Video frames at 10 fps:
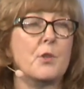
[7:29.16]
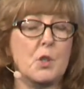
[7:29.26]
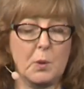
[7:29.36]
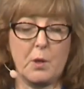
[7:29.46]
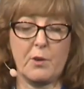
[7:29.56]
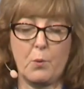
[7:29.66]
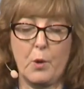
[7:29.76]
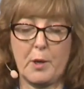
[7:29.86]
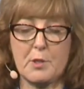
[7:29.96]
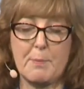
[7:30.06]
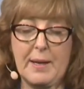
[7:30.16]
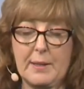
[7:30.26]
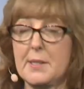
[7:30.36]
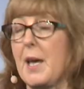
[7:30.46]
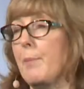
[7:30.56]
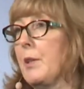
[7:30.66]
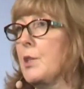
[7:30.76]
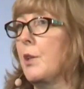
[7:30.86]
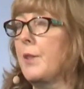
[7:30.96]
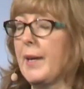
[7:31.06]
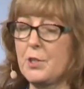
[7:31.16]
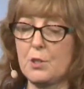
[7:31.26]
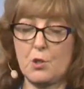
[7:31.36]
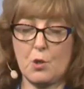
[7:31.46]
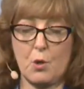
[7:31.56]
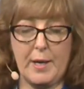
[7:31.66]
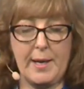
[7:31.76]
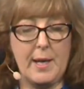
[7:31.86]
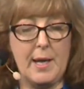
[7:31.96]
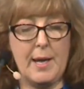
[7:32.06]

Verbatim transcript: do a lot of work to make this happen. So thanks to Joy